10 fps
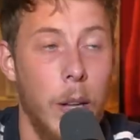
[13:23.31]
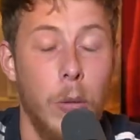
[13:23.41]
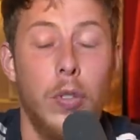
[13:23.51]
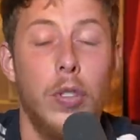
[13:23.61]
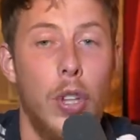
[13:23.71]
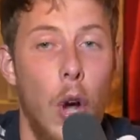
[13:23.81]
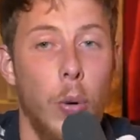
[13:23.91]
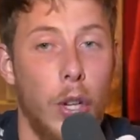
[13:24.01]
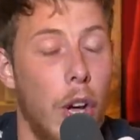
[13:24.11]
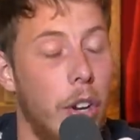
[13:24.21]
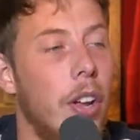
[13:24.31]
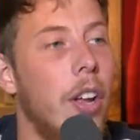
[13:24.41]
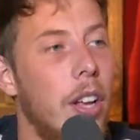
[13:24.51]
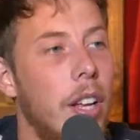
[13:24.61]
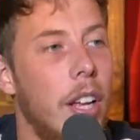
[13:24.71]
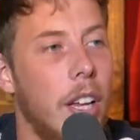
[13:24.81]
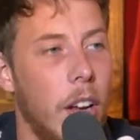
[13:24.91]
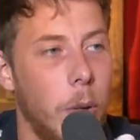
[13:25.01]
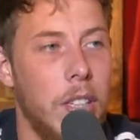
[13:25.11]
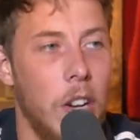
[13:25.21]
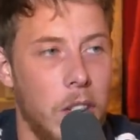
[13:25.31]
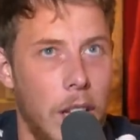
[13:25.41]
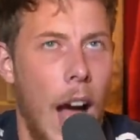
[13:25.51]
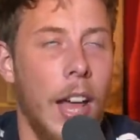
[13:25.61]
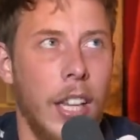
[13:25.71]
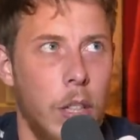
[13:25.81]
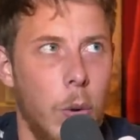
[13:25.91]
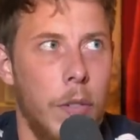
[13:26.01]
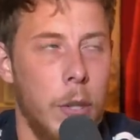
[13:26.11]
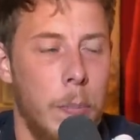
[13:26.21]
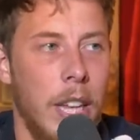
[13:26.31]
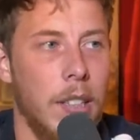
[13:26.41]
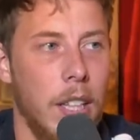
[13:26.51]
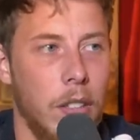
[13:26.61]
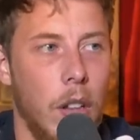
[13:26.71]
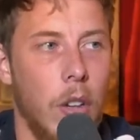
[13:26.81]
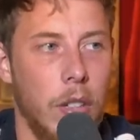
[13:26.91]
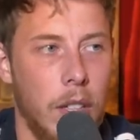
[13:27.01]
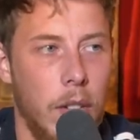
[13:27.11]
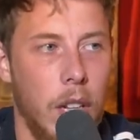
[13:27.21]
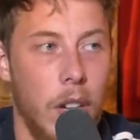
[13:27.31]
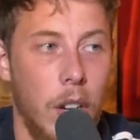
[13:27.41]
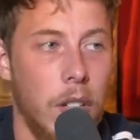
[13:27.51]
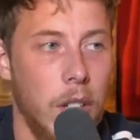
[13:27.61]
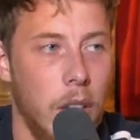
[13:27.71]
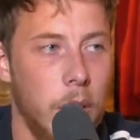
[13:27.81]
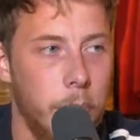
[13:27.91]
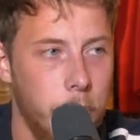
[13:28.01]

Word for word: It was so good. It was wow. seriously, I think it's one of his best things that Logan's ever done, honestly.